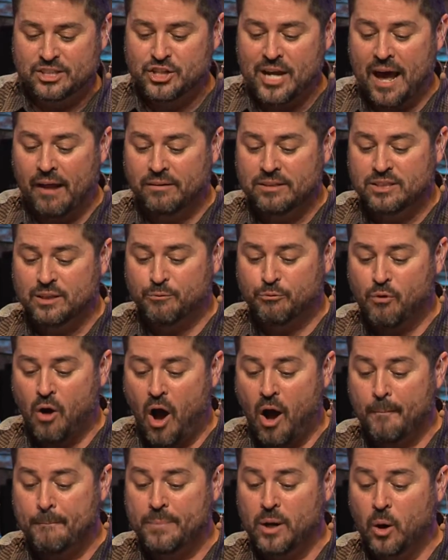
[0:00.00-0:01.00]
challenge of
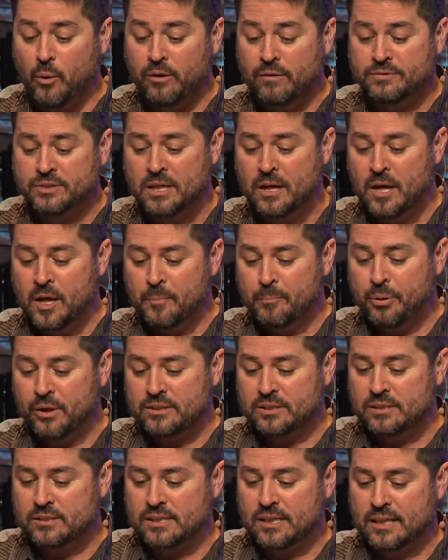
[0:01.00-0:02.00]
wrong motives
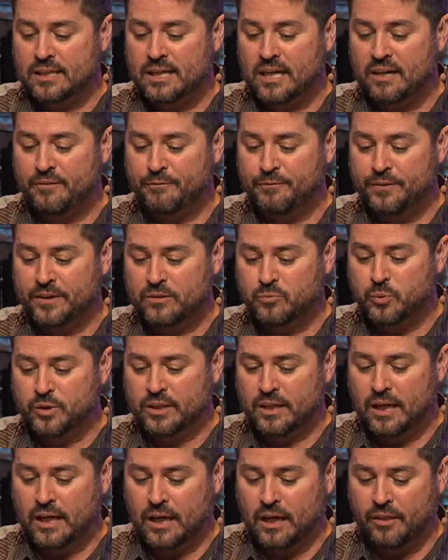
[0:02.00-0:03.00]
puts us in conflict
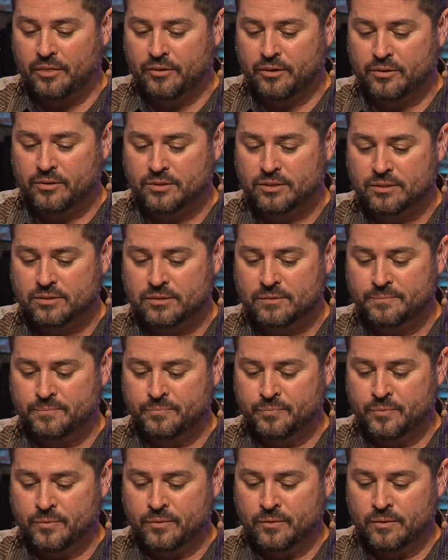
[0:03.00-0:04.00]
with others.
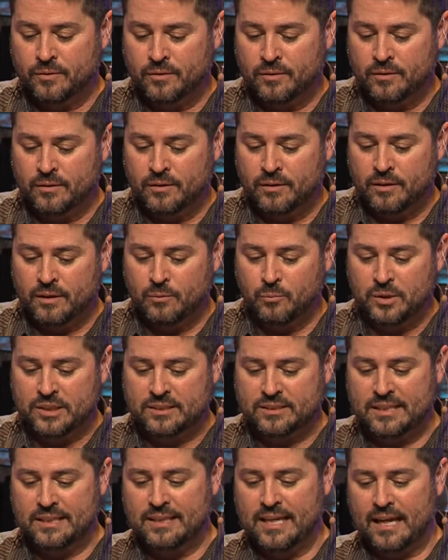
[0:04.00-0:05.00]
We
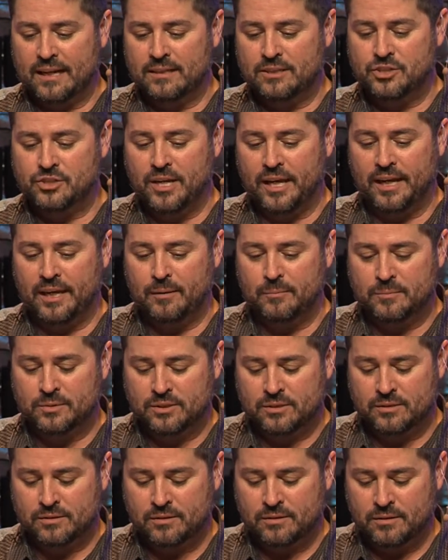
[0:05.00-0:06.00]
see that in
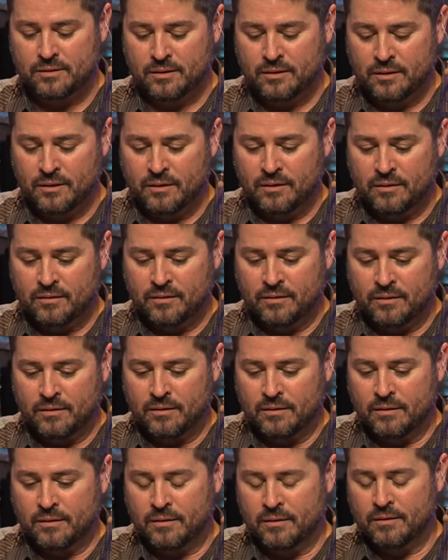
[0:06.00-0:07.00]
James
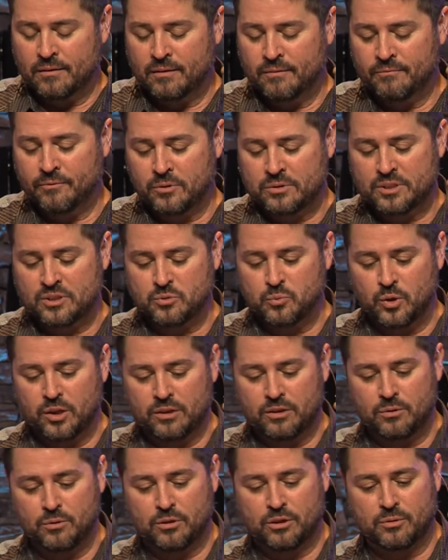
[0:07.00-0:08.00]
verses 1
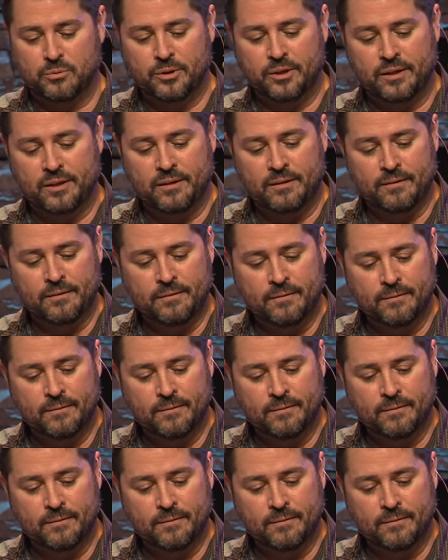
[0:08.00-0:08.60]
through 3.